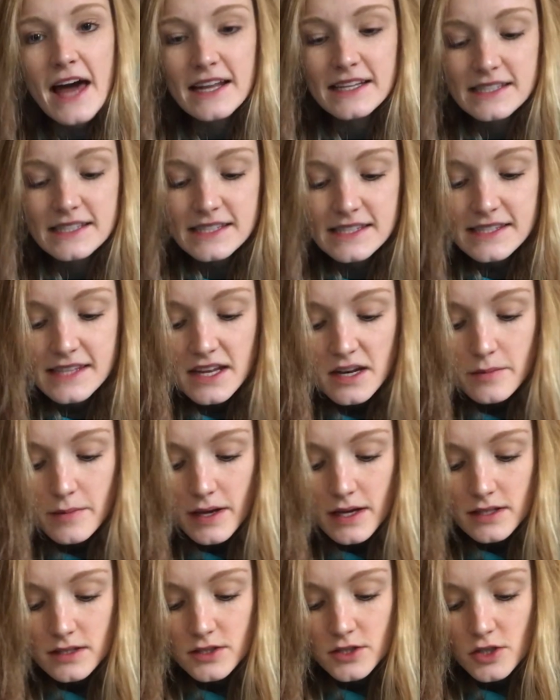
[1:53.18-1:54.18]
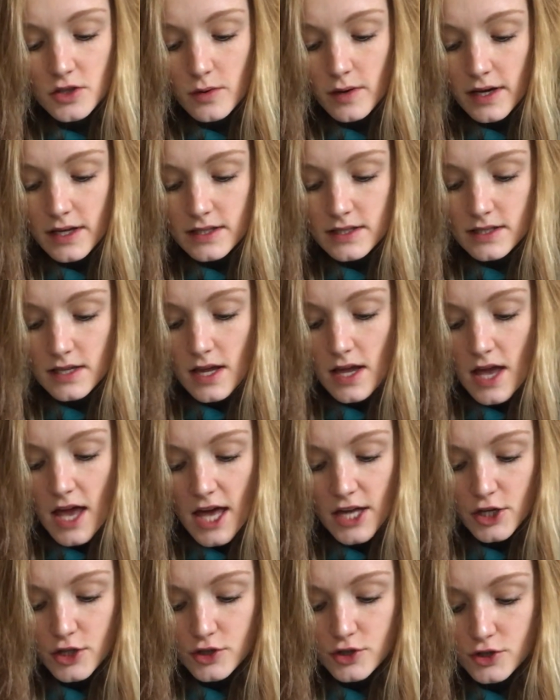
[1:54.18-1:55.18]
add cinnamon to it,
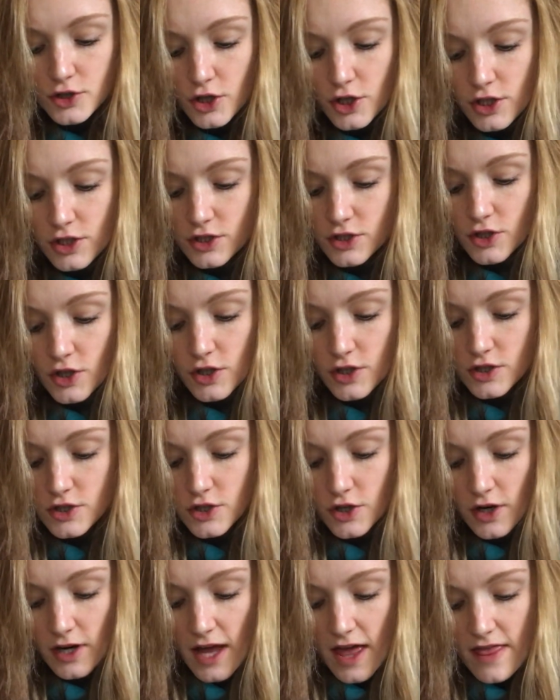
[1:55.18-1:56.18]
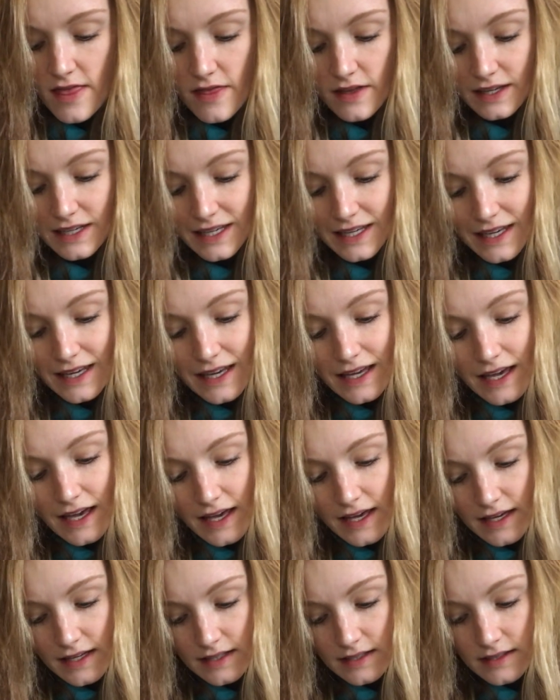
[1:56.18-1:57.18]
and you stir it, stir it, stir it. And then the key
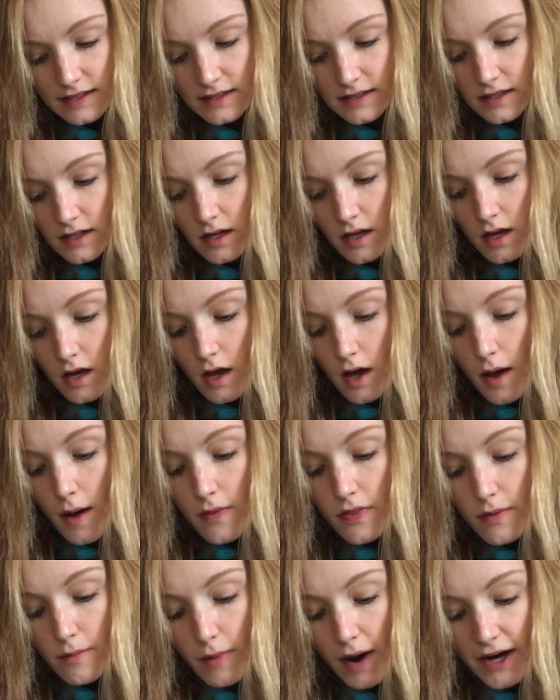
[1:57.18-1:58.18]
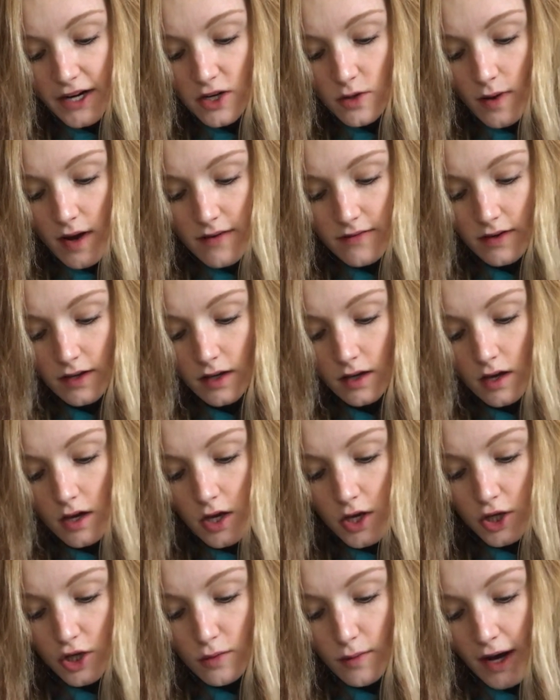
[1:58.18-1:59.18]
is the microwaving.
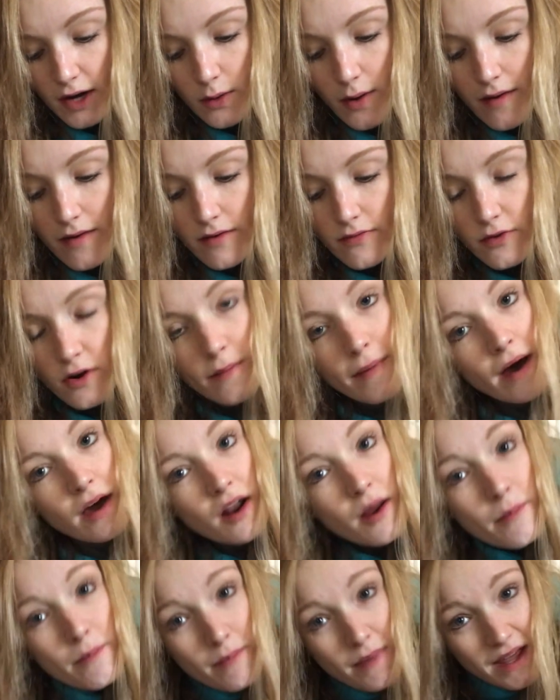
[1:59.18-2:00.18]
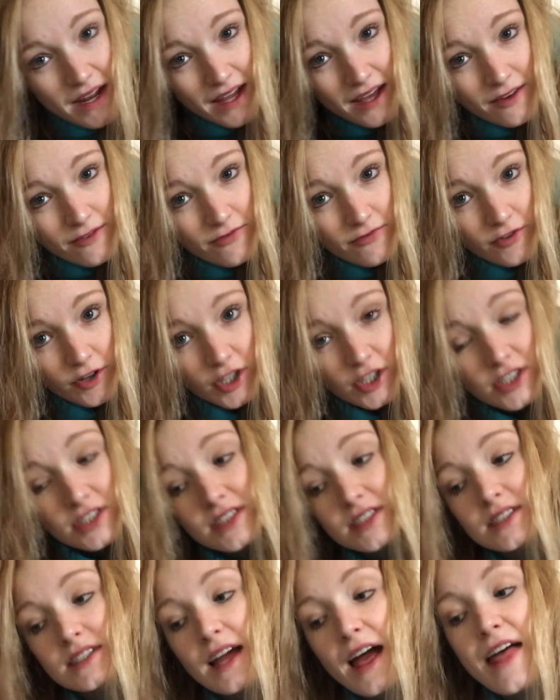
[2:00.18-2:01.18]
You microwave it for about a minute
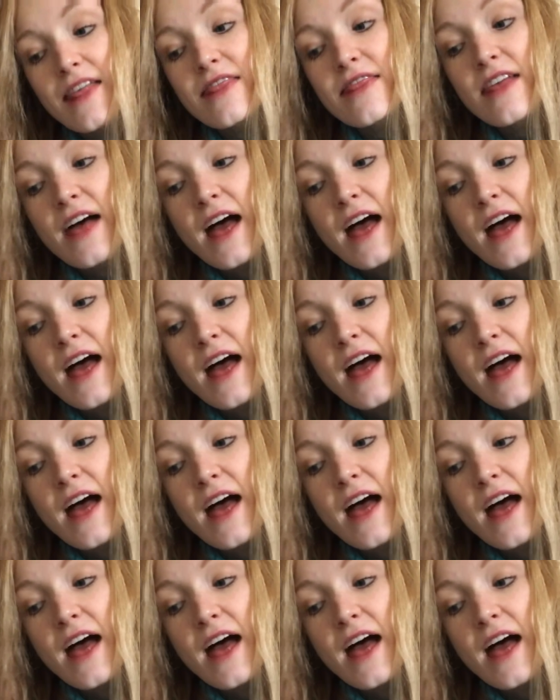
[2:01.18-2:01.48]
first, and